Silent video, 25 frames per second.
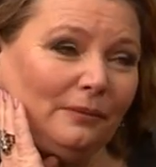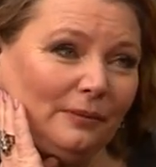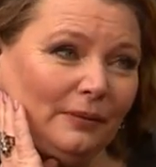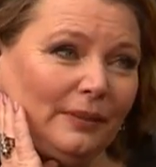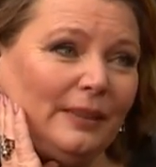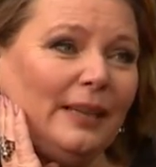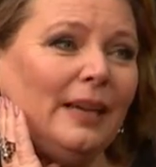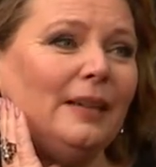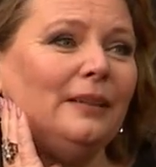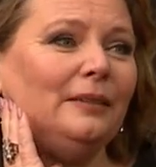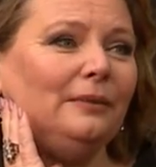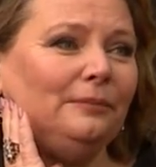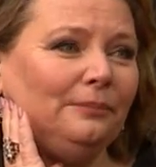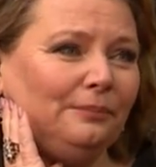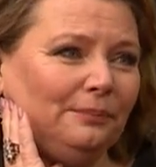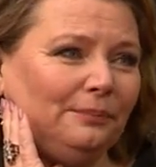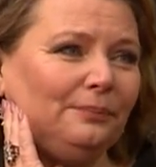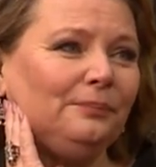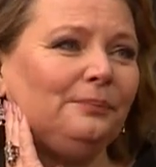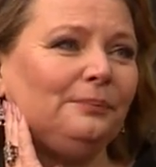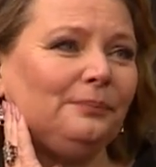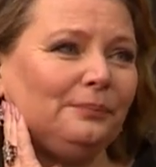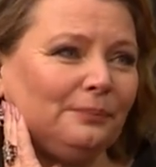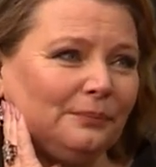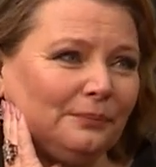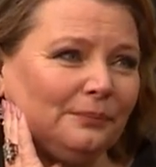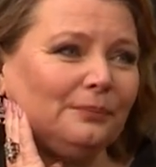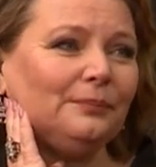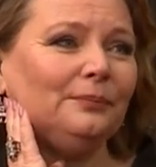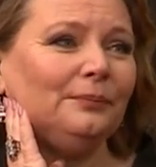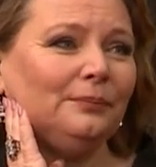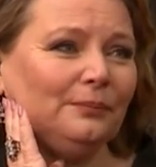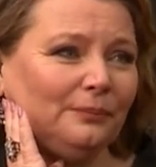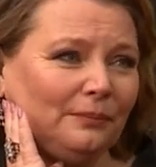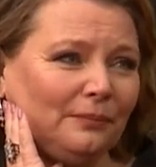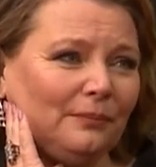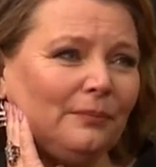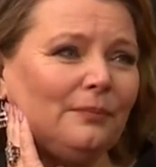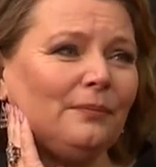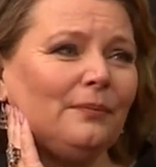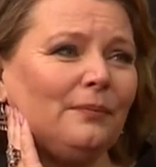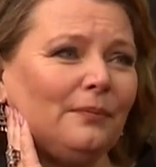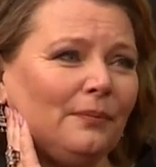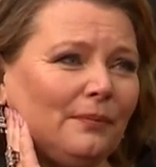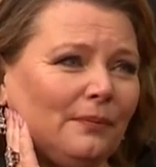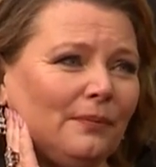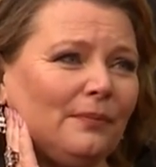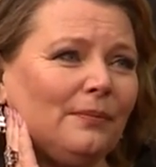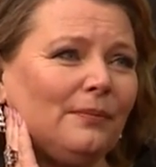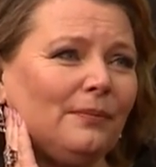who yeah. you bring to life so
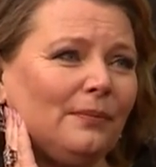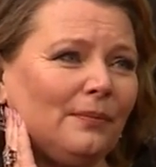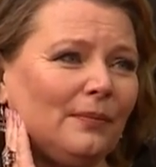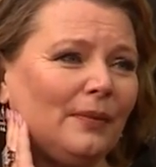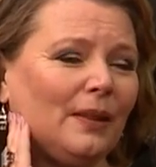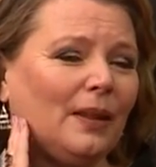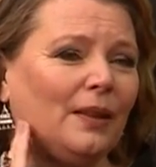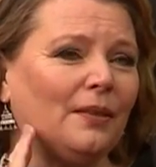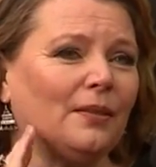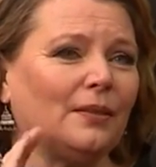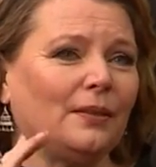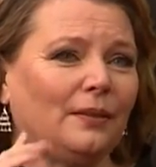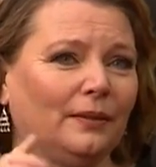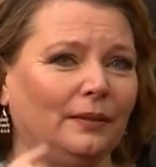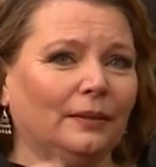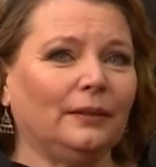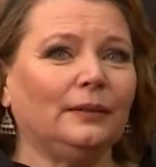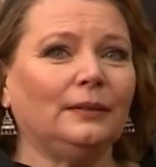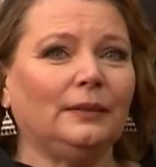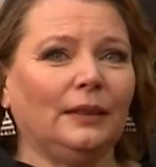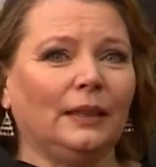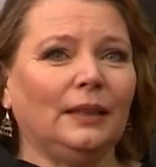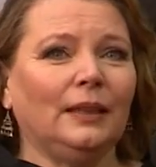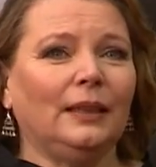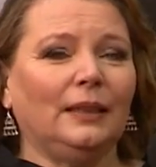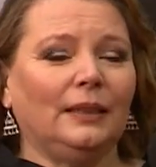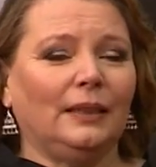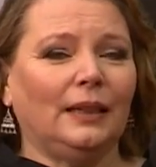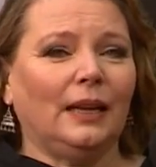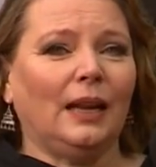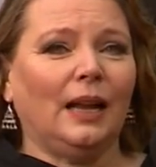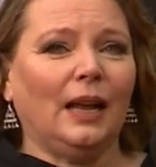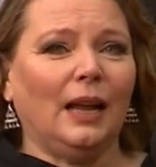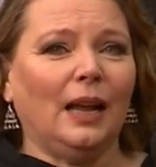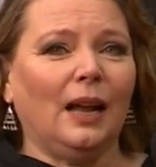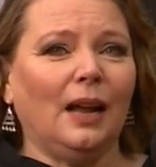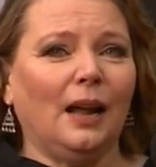magically and so such humanity.